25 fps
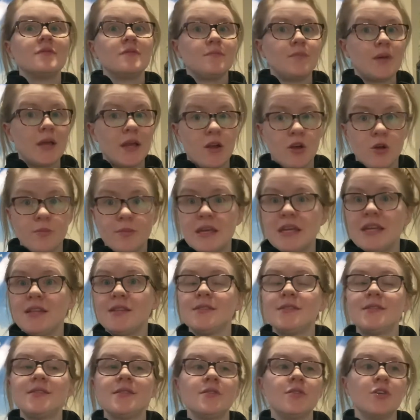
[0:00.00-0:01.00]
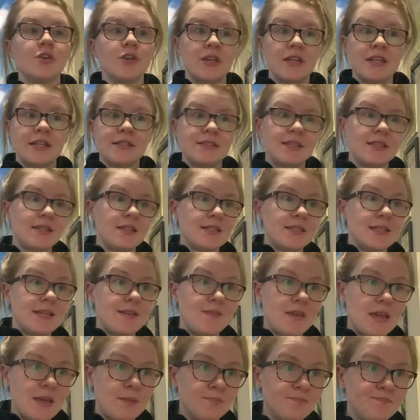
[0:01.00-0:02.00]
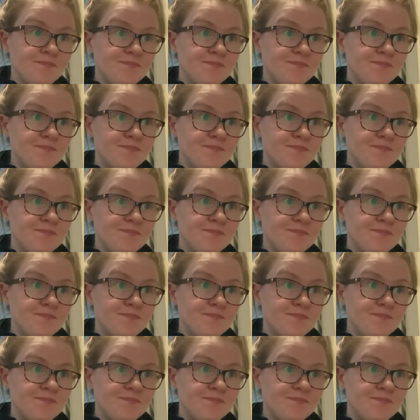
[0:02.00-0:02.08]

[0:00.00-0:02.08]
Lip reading: by all means, hook it into the TV.